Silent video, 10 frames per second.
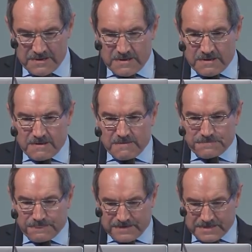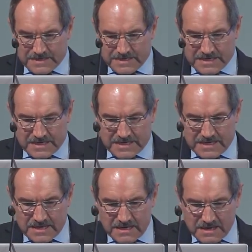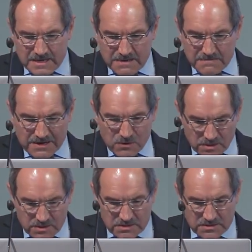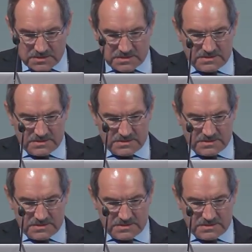pursue these efforts in the future,